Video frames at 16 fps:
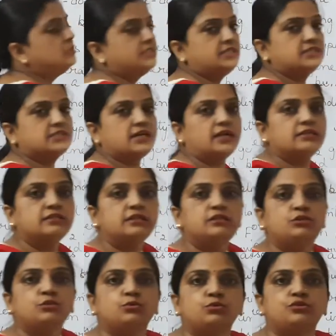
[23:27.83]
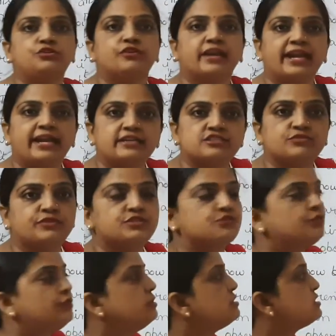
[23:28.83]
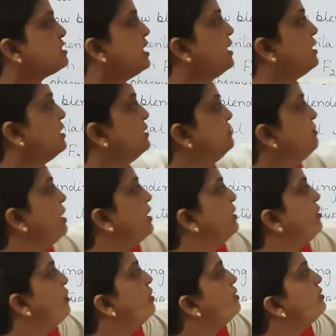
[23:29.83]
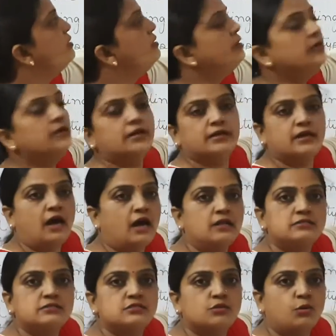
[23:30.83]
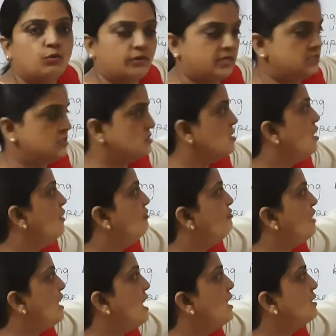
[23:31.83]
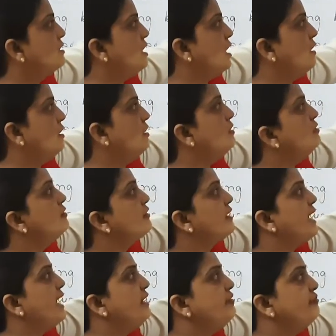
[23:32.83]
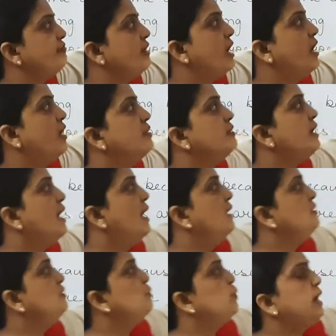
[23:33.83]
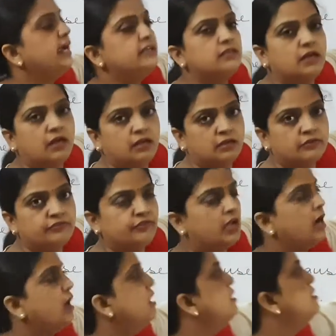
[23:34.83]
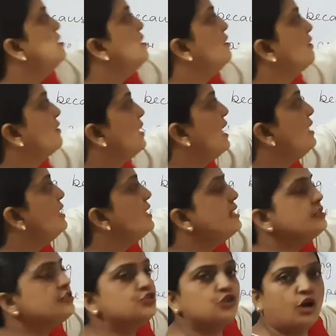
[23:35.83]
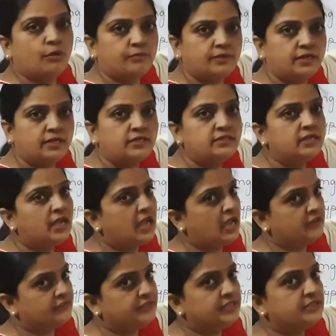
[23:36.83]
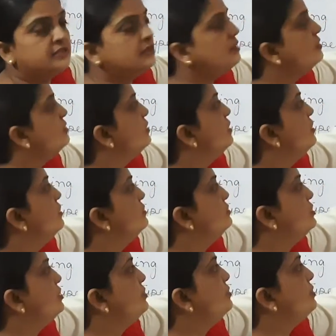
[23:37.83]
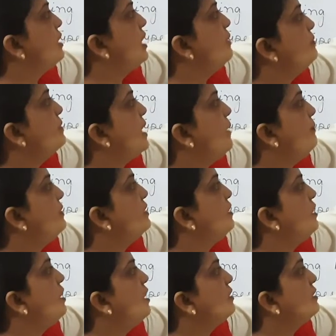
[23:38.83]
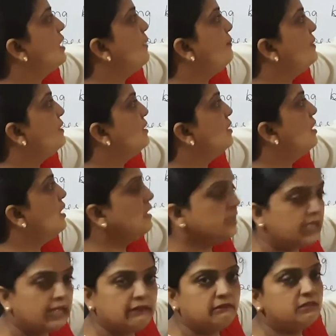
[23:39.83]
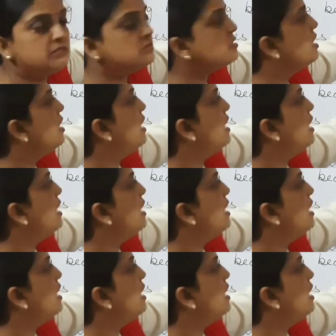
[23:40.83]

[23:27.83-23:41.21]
these are the two traits which was taken by your Carl Correns. Flower color, red flower and white color flower. Red is dominant, having the genotype capital R alleles,